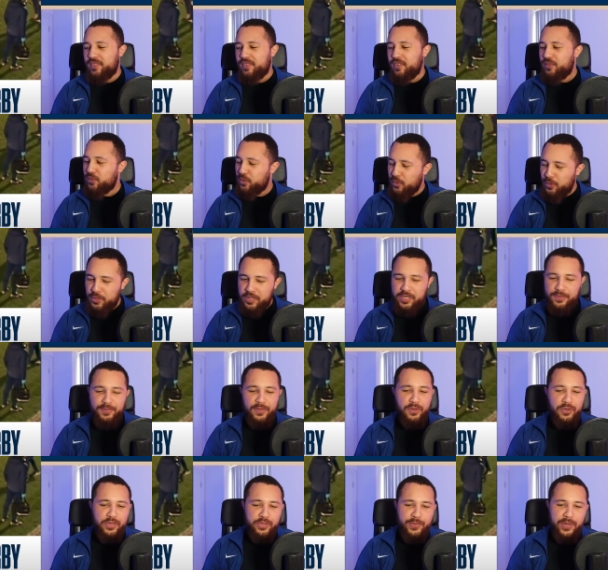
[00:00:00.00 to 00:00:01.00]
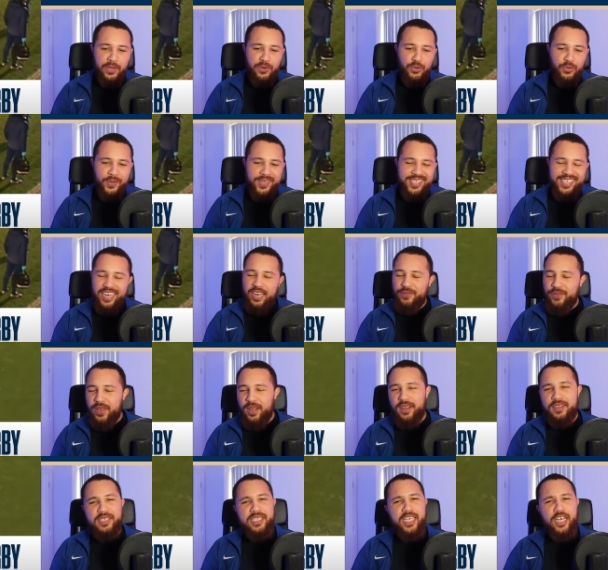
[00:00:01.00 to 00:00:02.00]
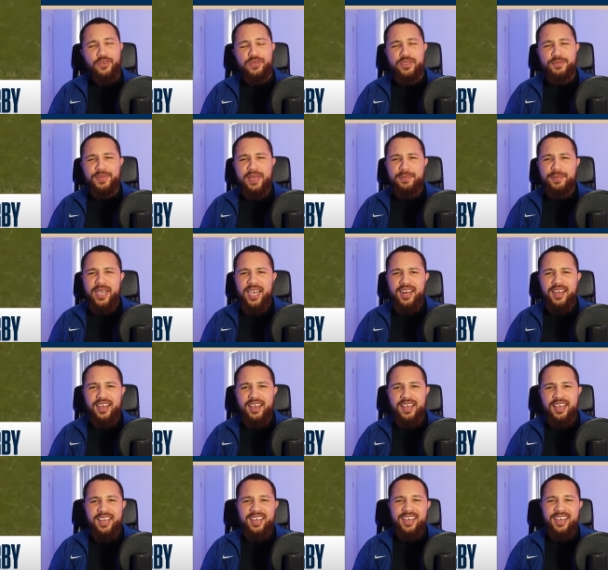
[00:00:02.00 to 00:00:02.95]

of course, because we can always elevate ourselves and be better,